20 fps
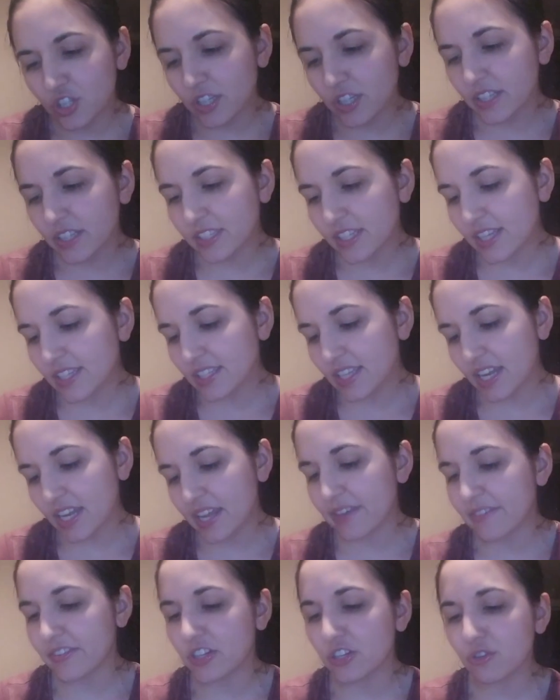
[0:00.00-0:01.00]
It does kind
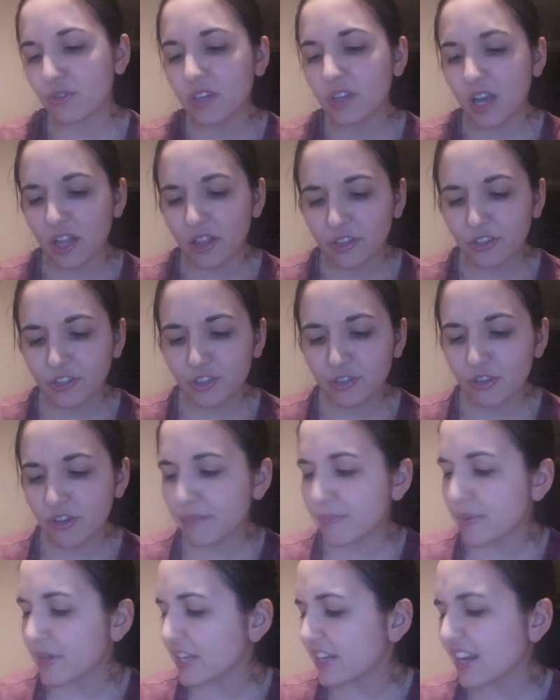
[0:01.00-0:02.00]
of have a nude color to
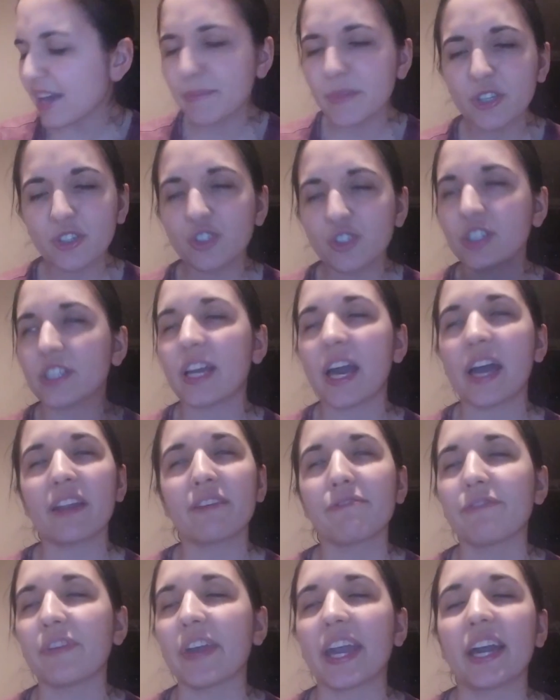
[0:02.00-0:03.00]
it, but and I'm usually not a
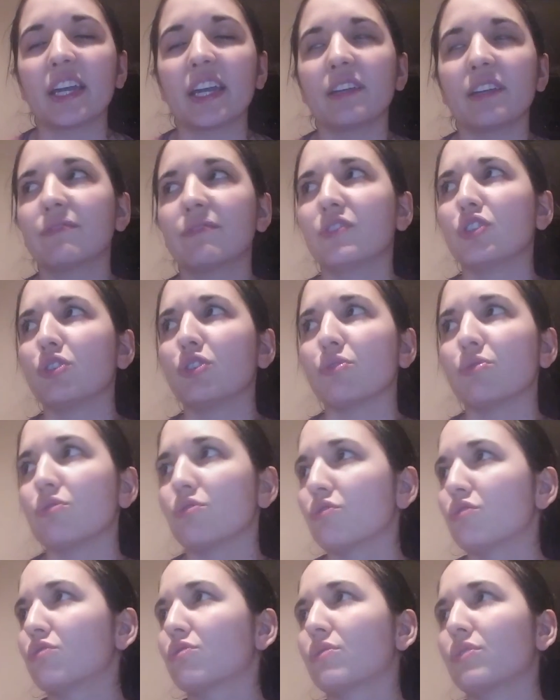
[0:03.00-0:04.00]
fan of
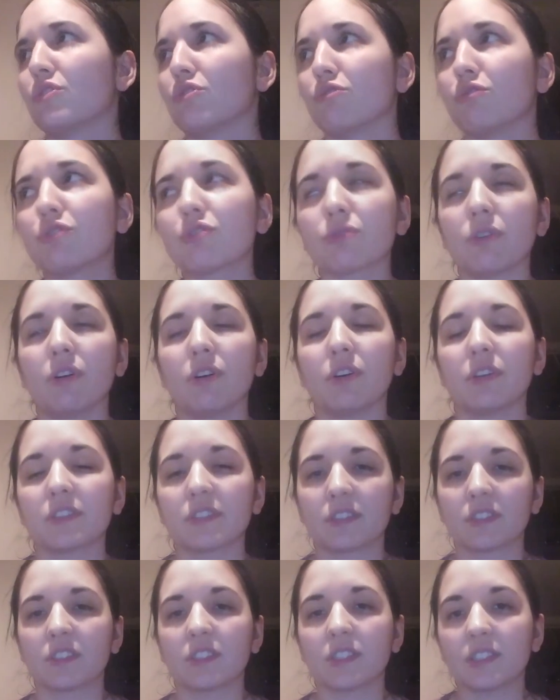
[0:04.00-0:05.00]
nudes or neutrals.
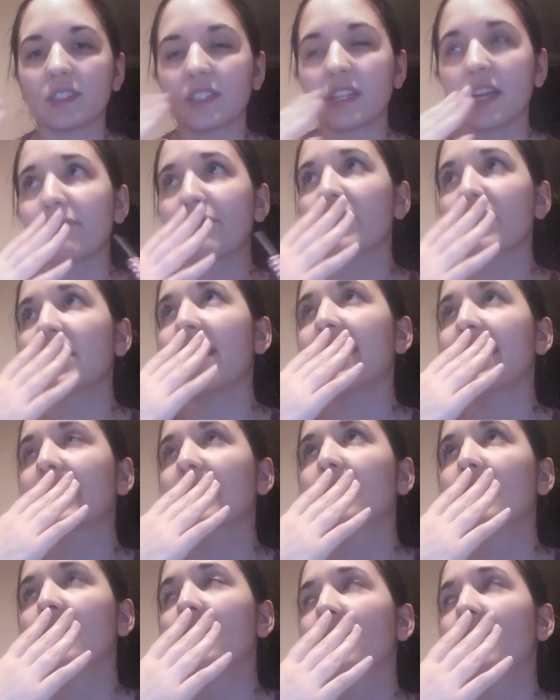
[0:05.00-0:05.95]
It's just I feel like